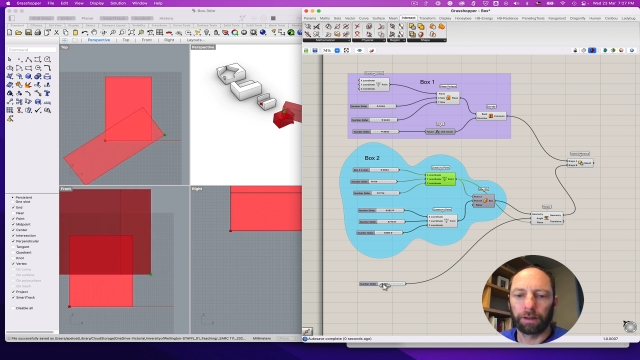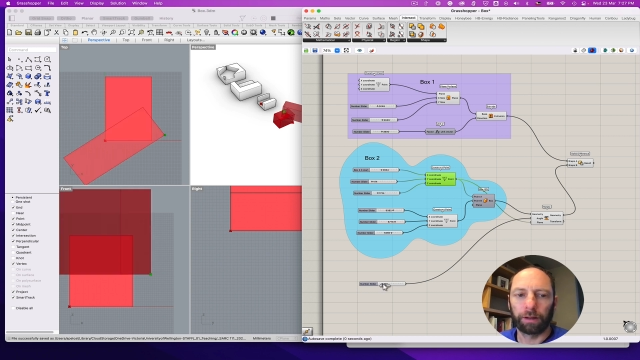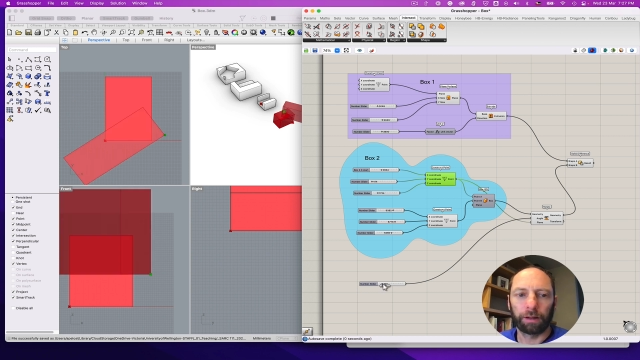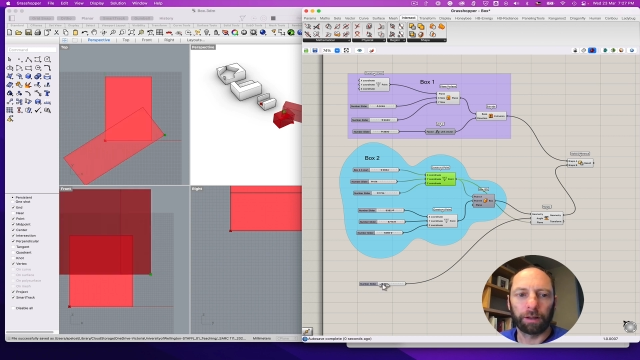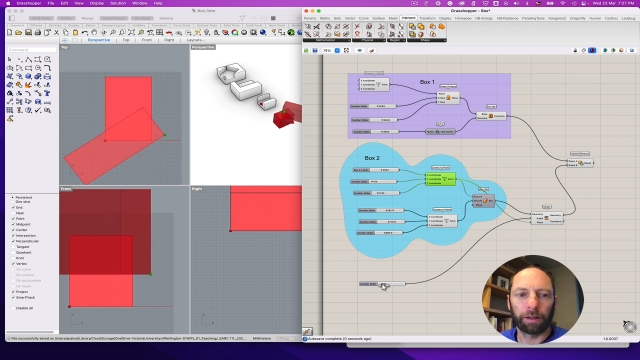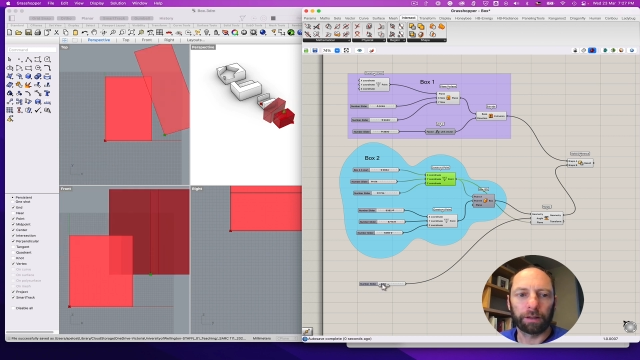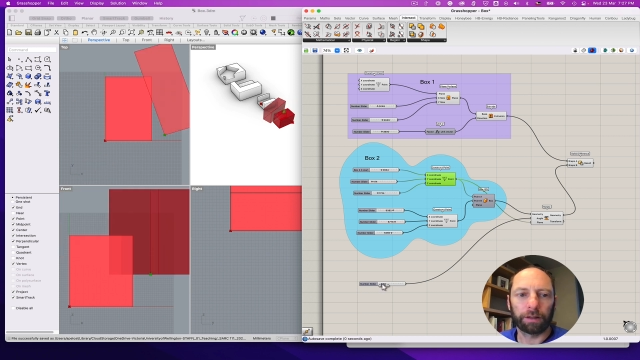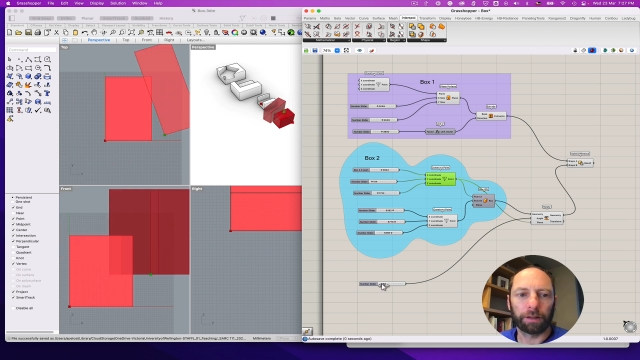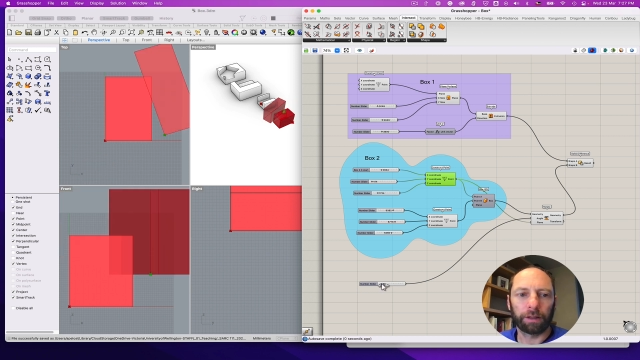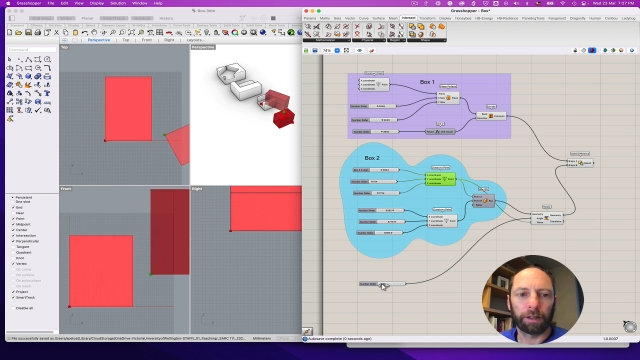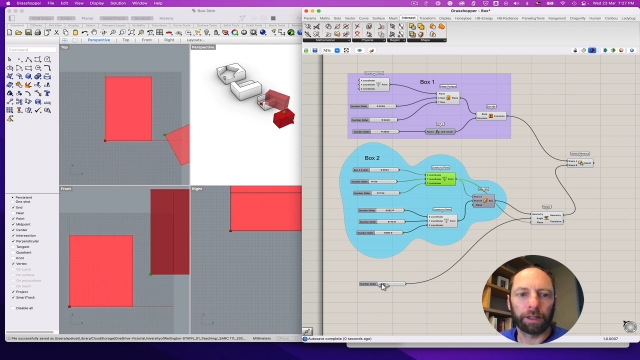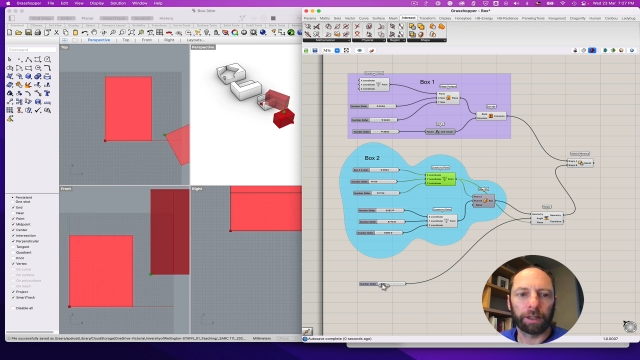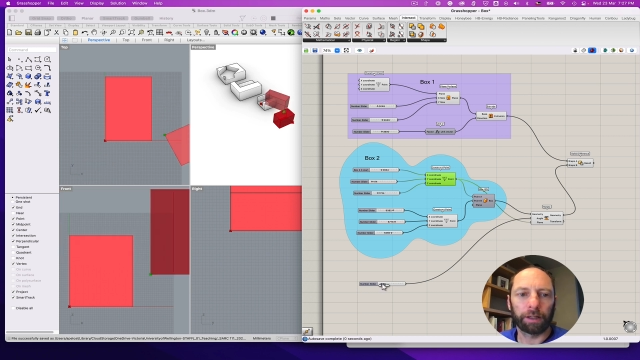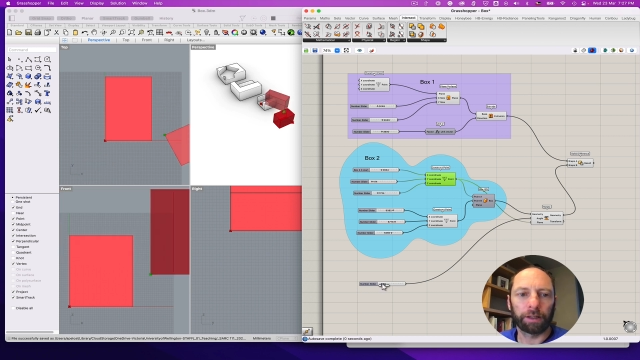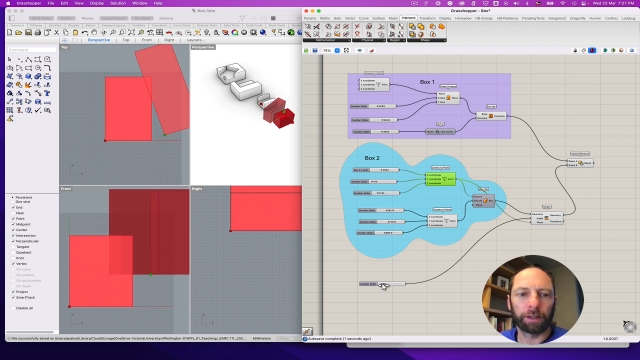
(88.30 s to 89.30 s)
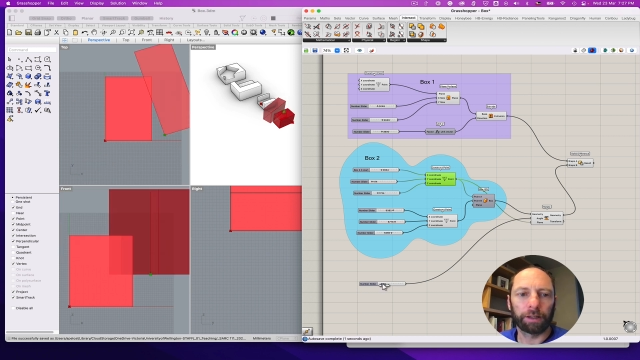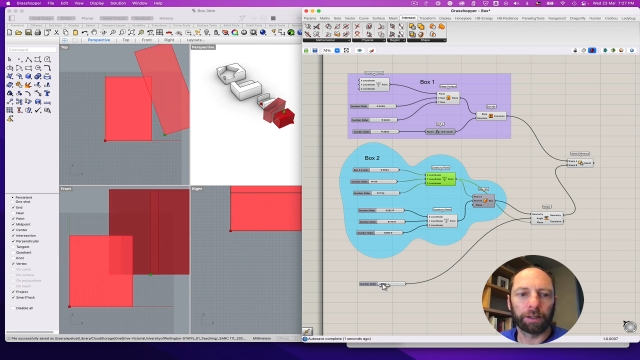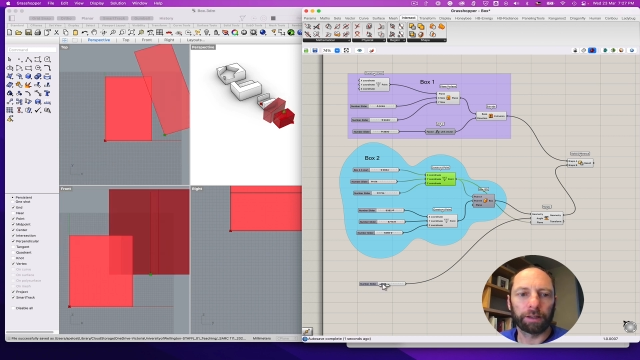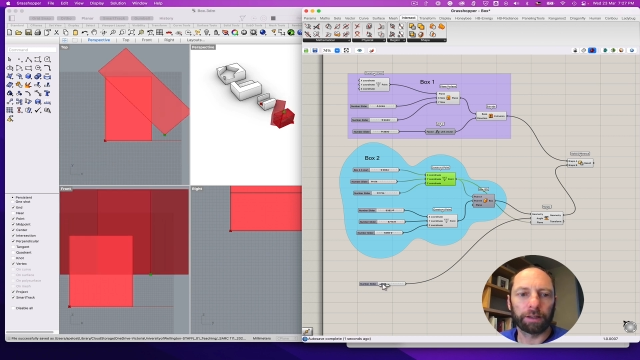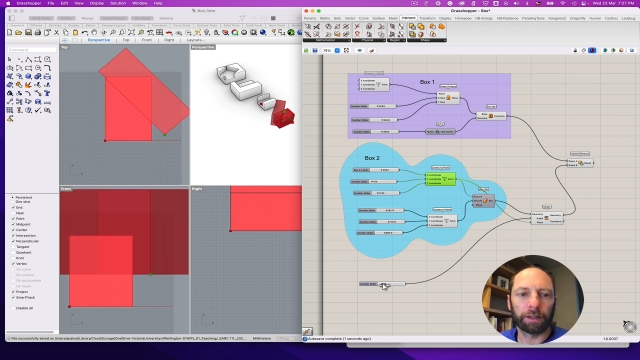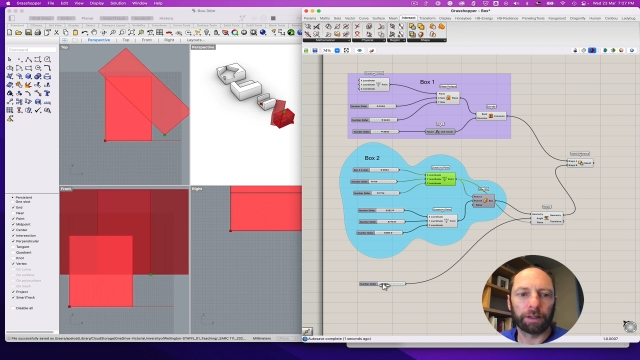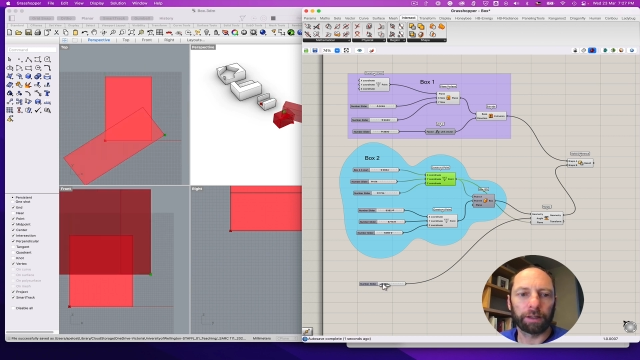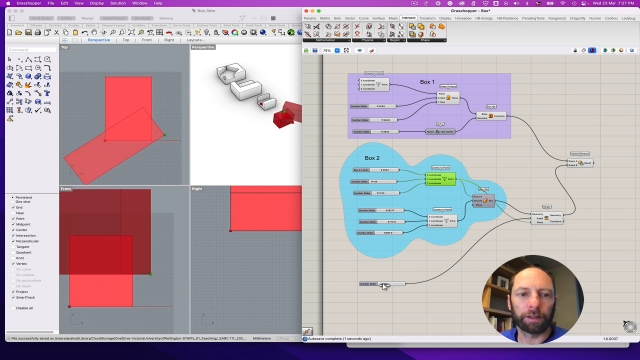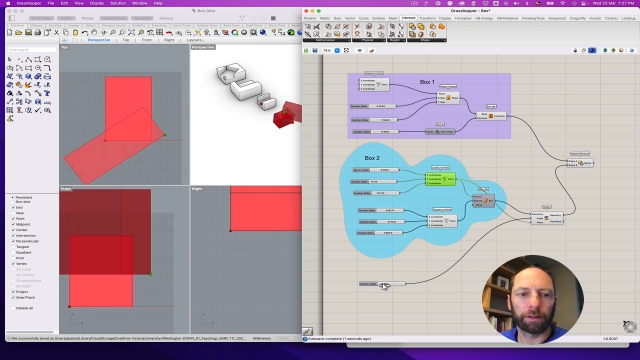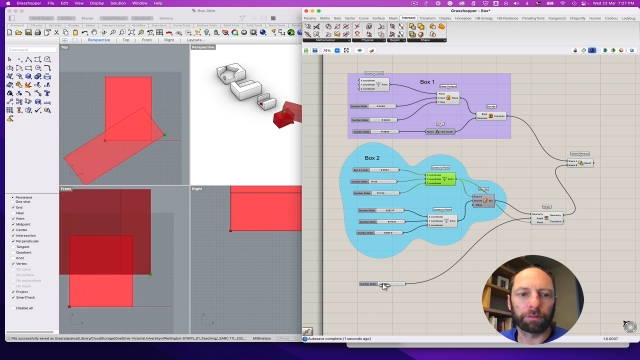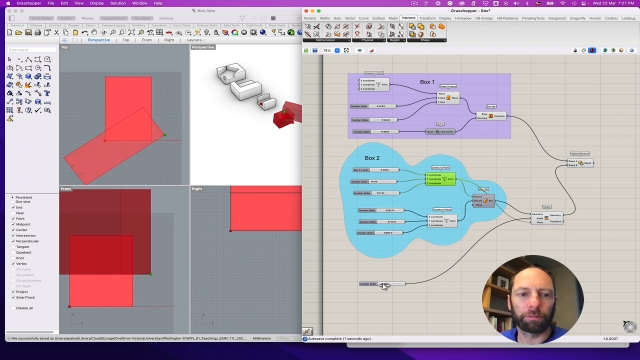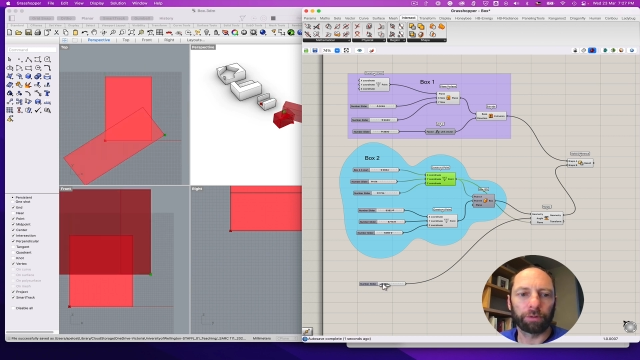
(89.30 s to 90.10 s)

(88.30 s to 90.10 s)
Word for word: that slider, you can see it's